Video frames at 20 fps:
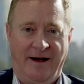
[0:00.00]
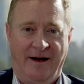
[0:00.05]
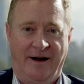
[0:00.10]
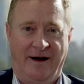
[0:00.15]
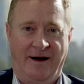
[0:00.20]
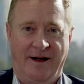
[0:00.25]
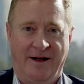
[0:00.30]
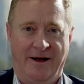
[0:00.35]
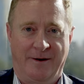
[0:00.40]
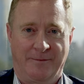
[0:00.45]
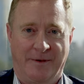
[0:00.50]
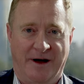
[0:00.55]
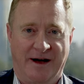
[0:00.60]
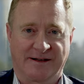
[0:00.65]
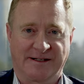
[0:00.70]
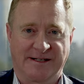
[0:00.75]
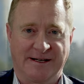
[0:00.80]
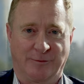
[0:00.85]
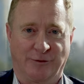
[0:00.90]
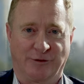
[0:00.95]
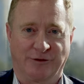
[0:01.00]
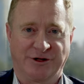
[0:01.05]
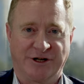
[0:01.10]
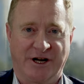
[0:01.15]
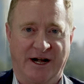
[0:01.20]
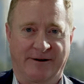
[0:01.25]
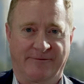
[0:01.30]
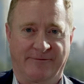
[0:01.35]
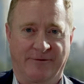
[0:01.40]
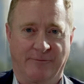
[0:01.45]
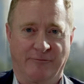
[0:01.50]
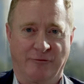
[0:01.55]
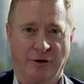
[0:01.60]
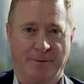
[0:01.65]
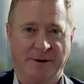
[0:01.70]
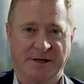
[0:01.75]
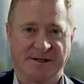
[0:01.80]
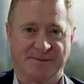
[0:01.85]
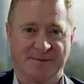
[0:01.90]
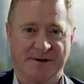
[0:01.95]
Hi, I'm Mark Debeljack from
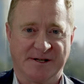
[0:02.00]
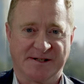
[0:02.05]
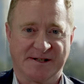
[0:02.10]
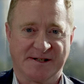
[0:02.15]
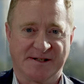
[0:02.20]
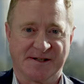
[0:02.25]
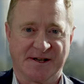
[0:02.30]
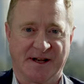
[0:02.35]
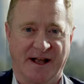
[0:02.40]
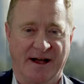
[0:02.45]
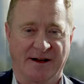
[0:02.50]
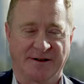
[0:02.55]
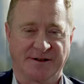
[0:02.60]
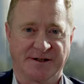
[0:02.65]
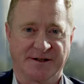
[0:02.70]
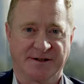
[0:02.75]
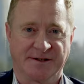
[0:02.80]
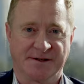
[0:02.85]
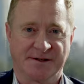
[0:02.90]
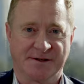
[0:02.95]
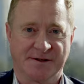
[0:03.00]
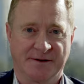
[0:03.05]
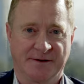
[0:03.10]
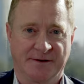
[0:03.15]
Rubix Business Accountants.